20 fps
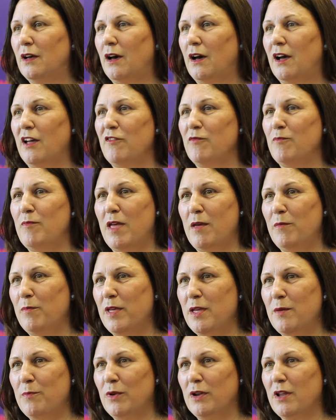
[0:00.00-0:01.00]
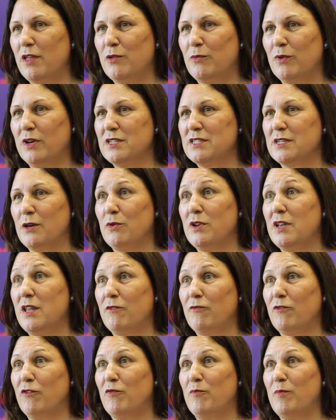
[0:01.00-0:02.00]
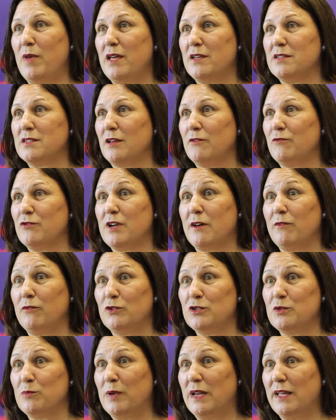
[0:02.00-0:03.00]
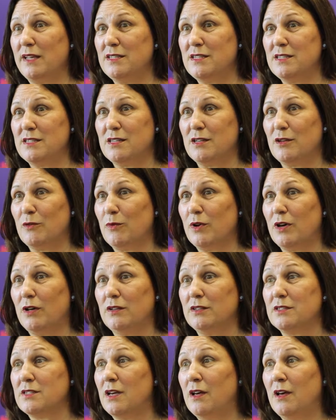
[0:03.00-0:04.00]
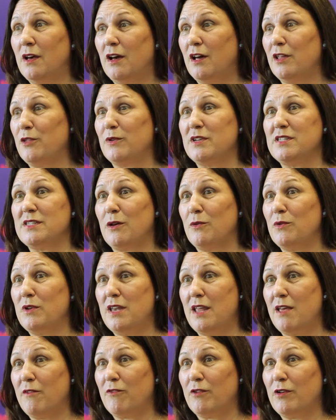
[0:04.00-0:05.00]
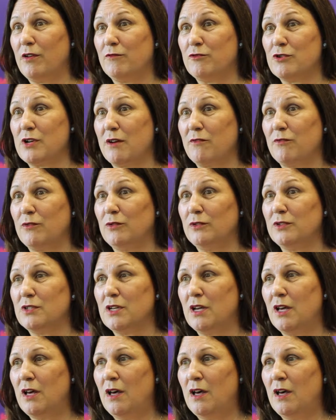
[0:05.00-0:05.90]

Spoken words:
I've met people otherwise I would never have met. I've travelled to places in the world otherwise I would never have travelled.